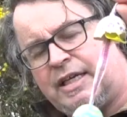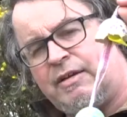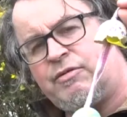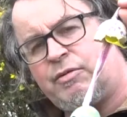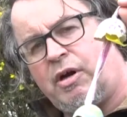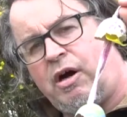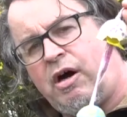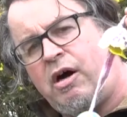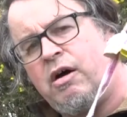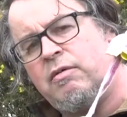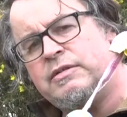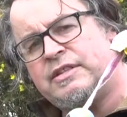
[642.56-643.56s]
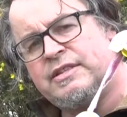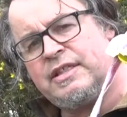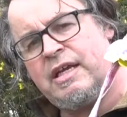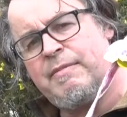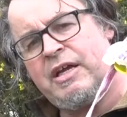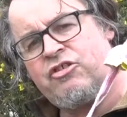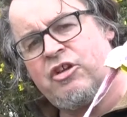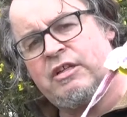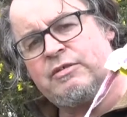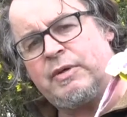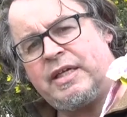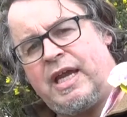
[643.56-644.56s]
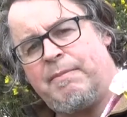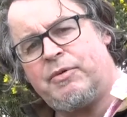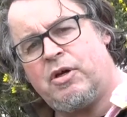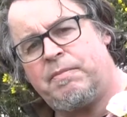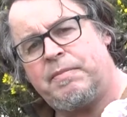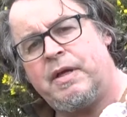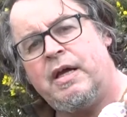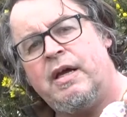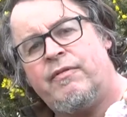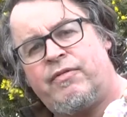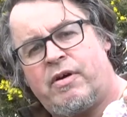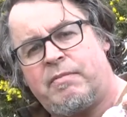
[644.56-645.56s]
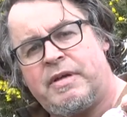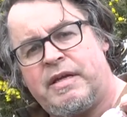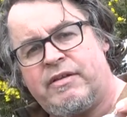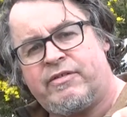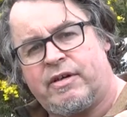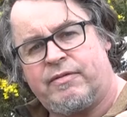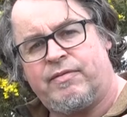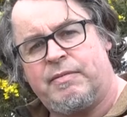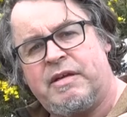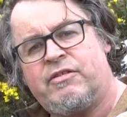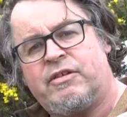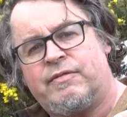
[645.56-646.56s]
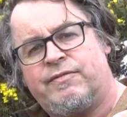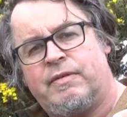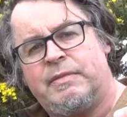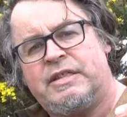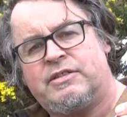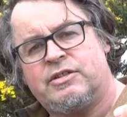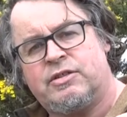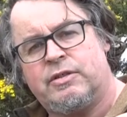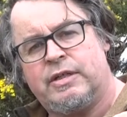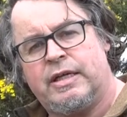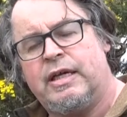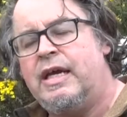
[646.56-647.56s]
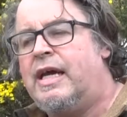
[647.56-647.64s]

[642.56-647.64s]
and these were always the same eggshells that were kept up from Easter Sunday.